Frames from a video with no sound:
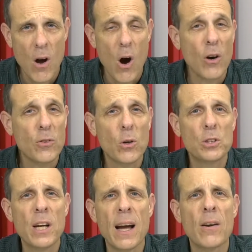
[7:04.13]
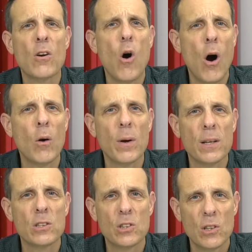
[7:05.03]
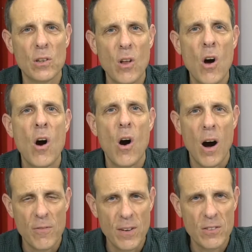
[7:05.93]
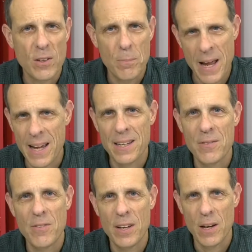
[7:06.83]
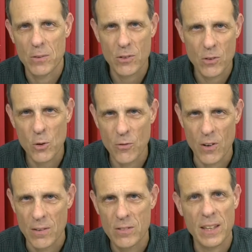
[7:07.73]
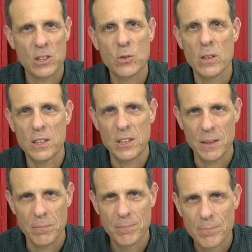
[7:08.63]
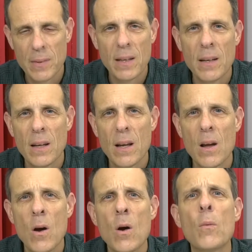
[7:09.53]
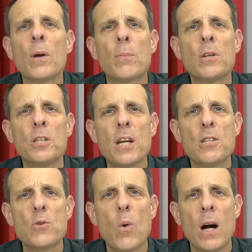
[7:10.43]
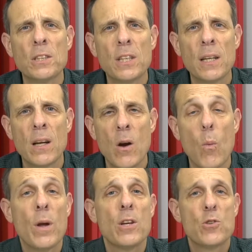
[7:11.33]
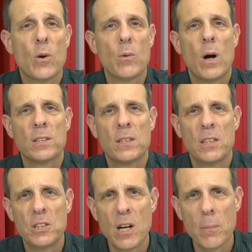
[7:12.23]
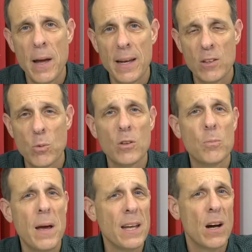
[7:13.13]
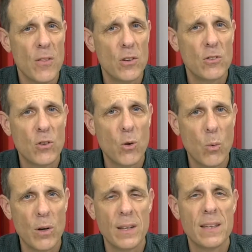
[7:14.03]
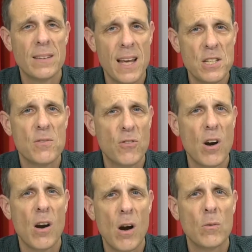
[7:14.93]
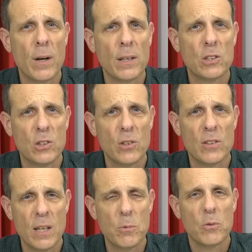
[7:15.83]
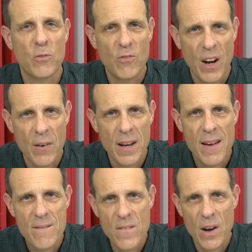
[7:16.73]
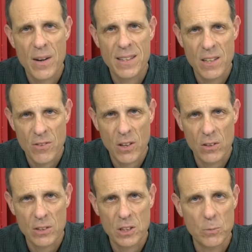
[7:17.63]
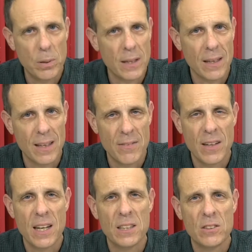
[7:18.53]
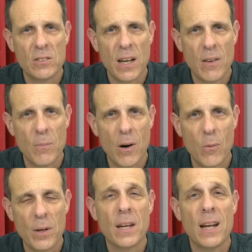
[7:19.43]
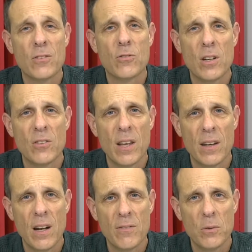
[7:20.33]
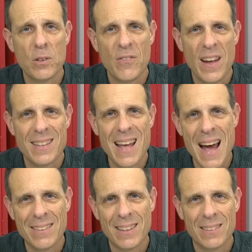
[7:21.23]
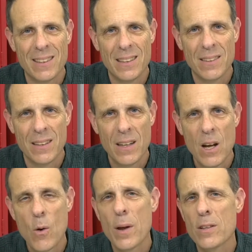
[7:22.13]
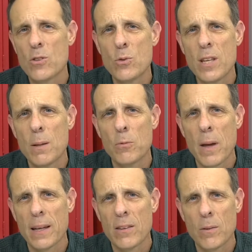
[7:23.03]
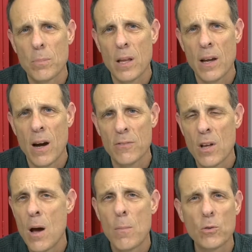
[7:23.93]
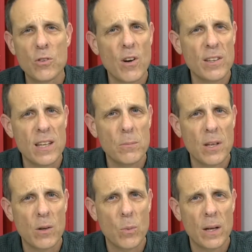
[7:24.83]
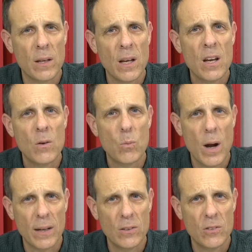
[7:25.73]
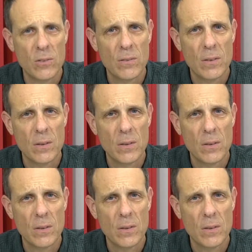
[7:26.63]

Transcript: Also, go check out our All Record Journal offense companion video. It's a twofer, it's like a trilogy. We appreciate you watching we enjoyed watching these young men as well as many others who were in contention for our all record journal teams. It was very, very difficult to just pick 11 on each side of the ball. We cannot stress that enough. It was a fantastic season. We had two teams make it to the playoffs. Most of our teams had winning records.